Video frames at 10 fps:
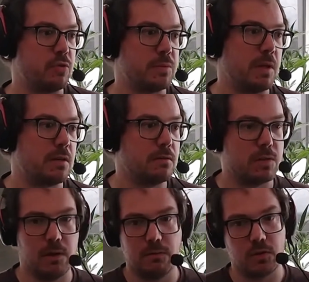perspective,
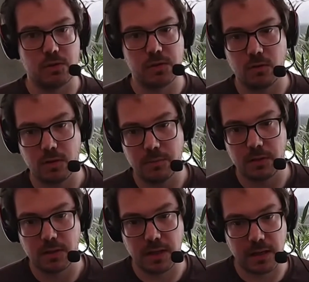so I will just talk
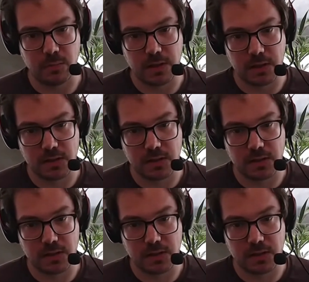about the gameplay